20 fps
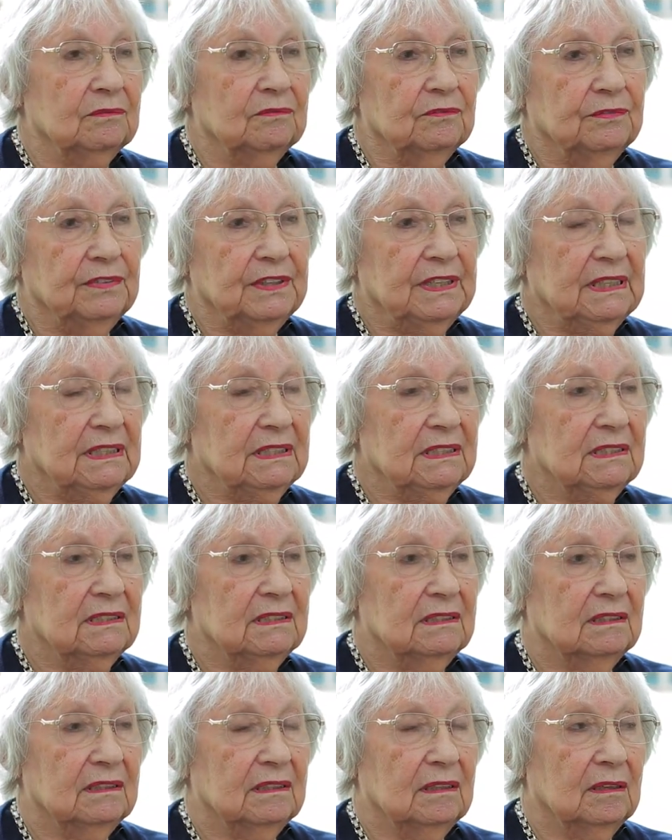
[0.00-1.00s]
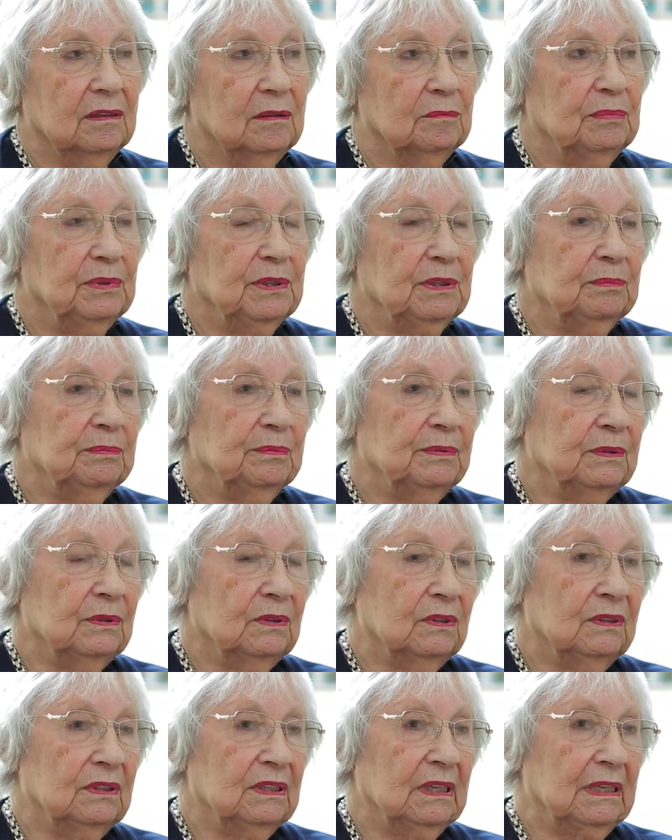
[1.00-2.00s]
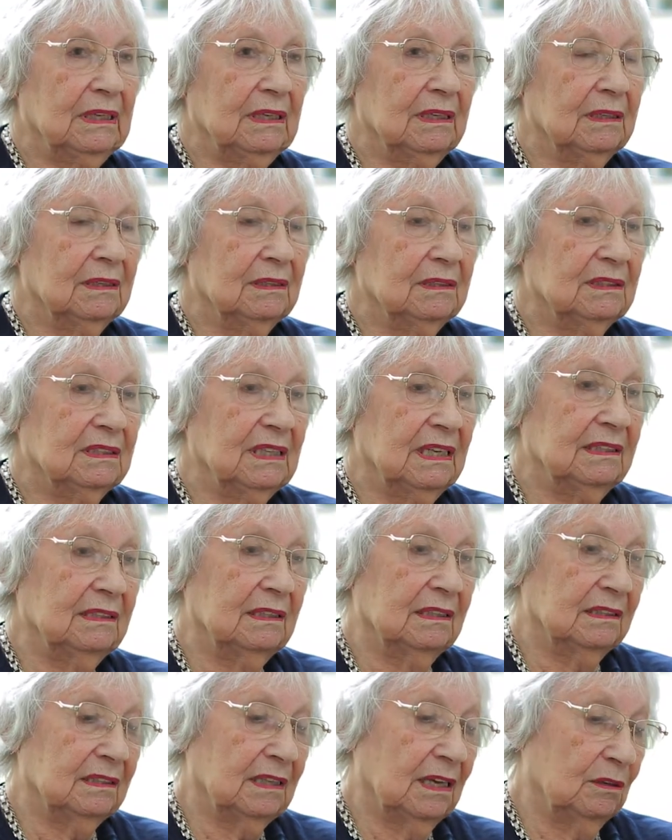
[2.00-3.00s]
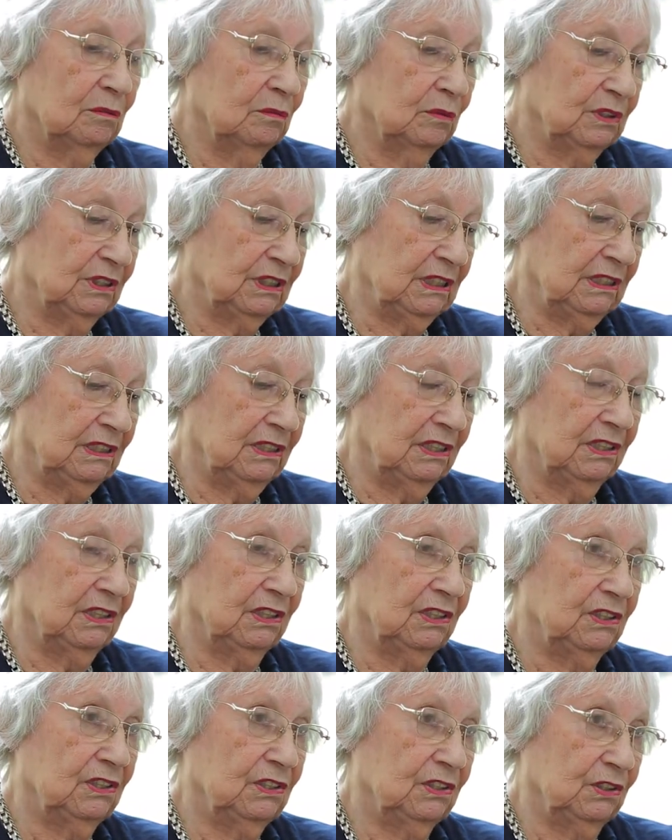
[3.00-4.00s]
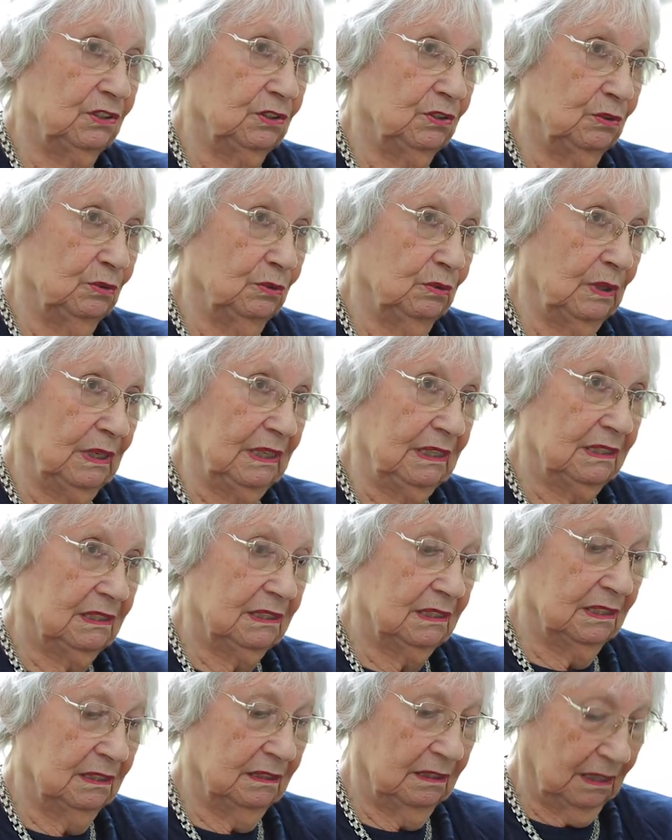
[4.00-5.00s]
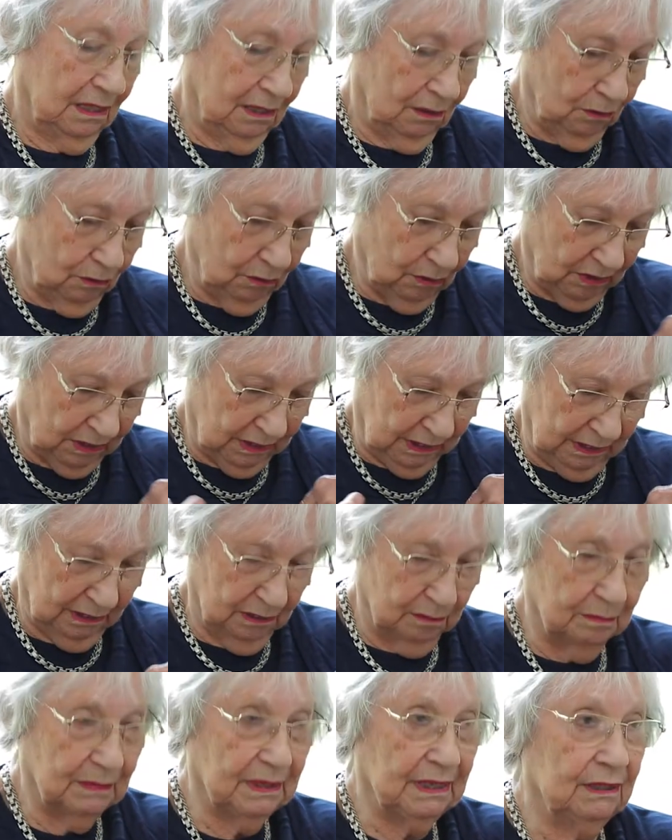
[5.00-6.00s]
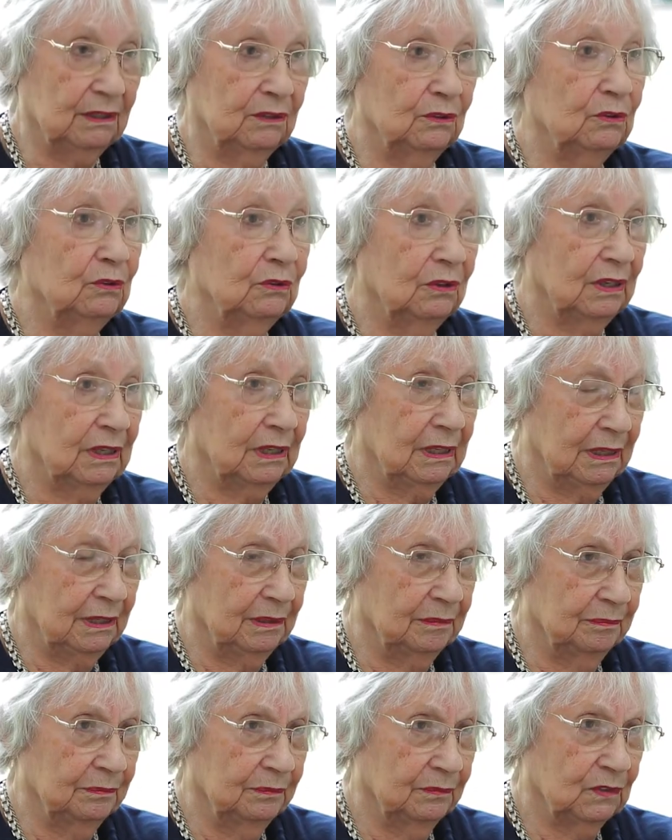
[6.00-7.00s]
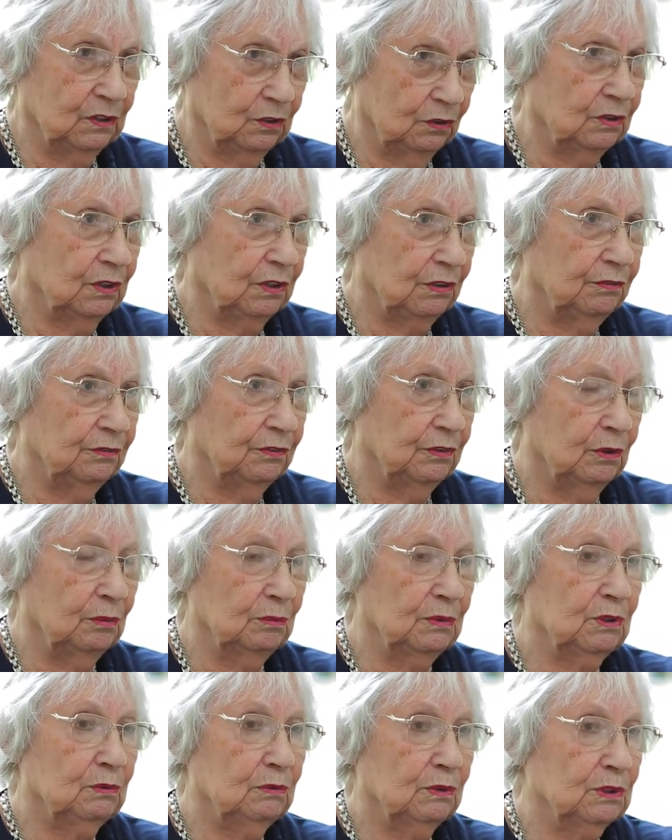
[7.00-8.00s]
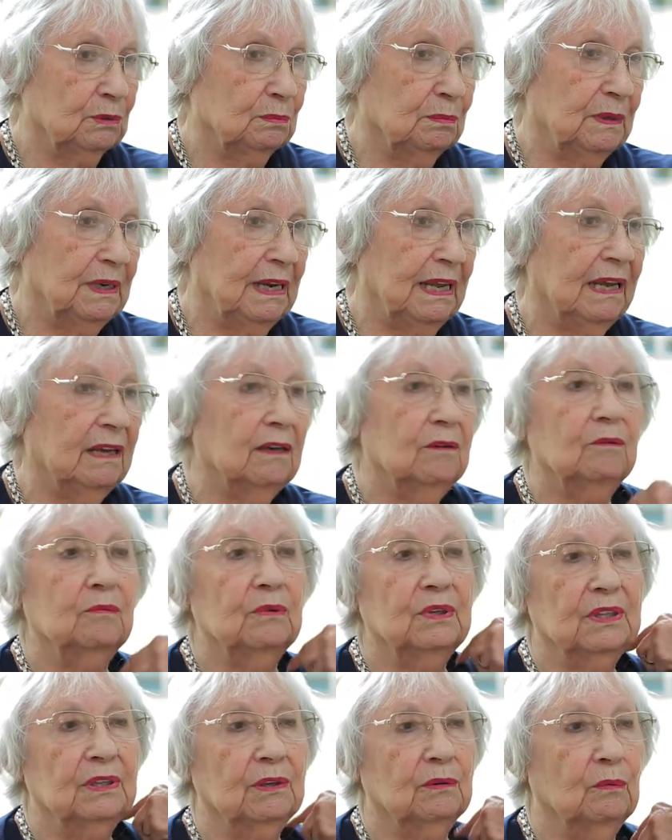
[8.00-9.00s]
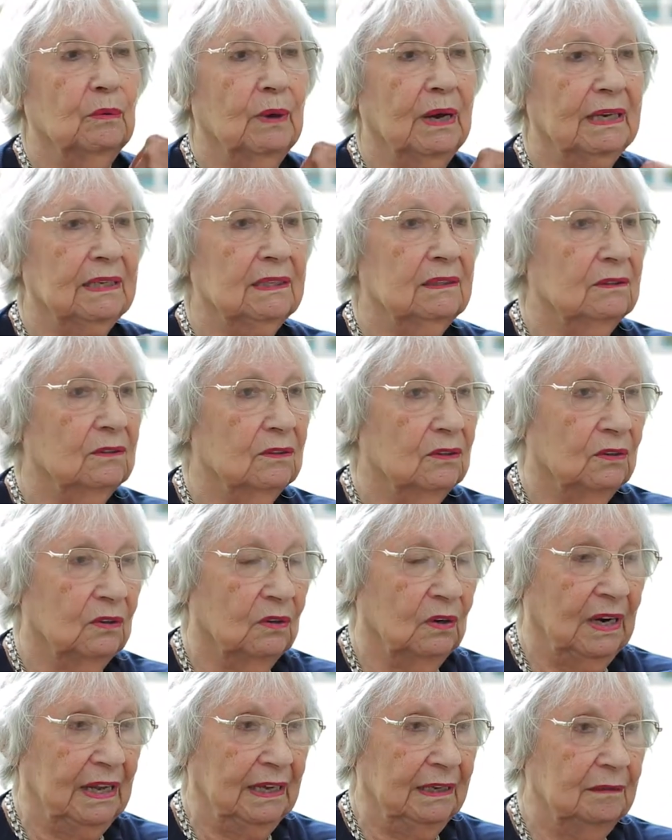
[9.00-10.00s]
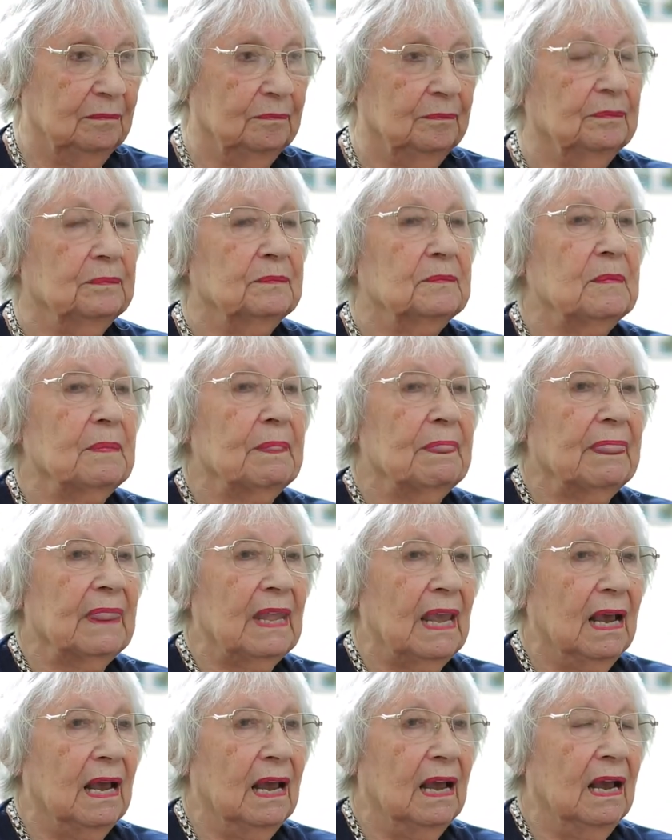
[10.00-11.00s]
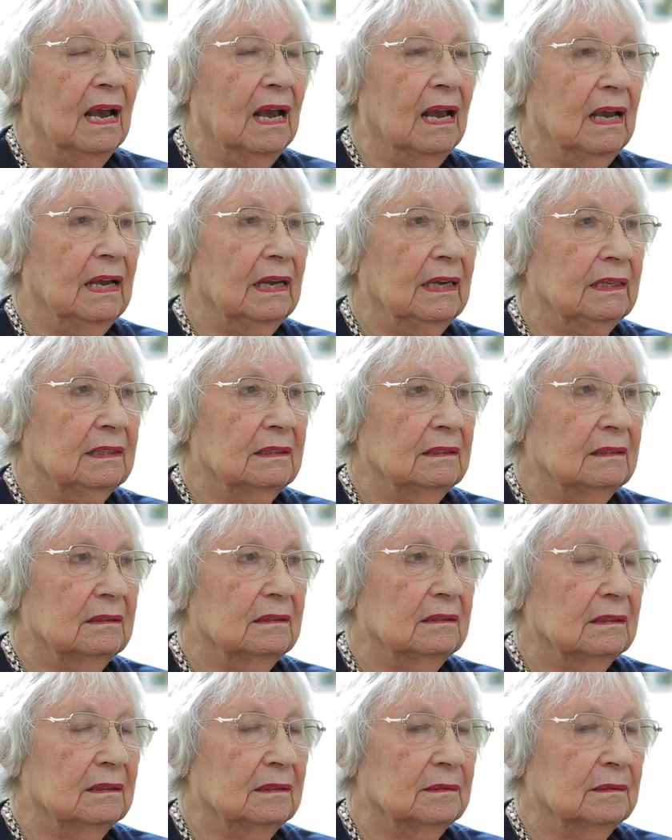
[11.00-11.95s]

First, people said that I was a dirty Jewess, and I looked at my uniform. It was black with a white collar, and